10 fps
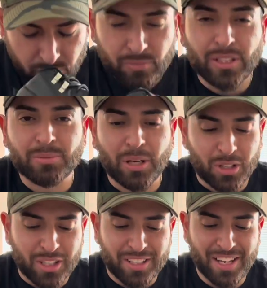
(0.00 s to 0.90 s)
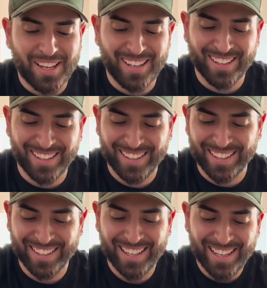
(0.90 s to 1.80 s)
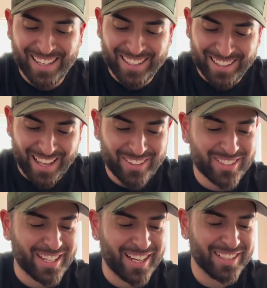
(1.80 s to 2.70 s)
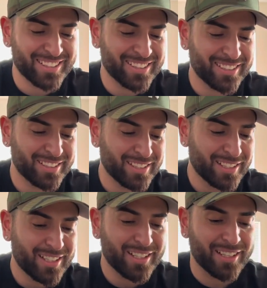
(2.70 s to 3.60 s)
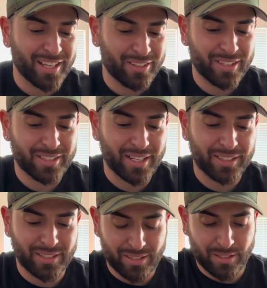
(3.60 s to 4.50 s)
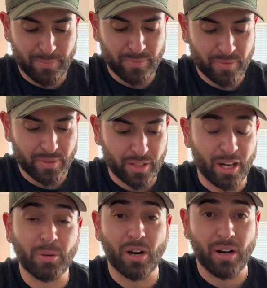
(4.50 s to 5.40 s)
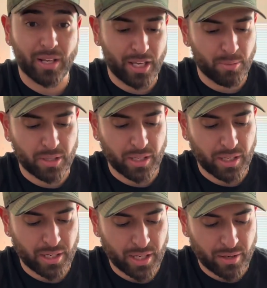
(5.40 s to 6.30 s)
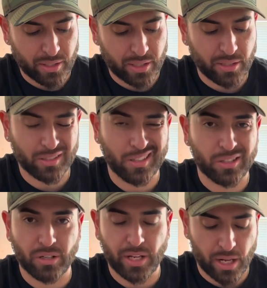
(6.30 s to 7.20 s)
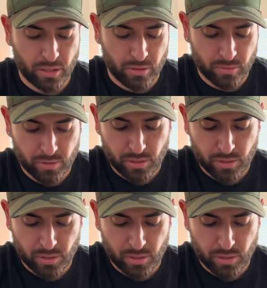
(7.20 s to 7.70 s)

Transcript: They smell good. Leather's nice. Leather is nice on them. You're gonna be hard to keep clean. I guarantee it's gonna turn yellow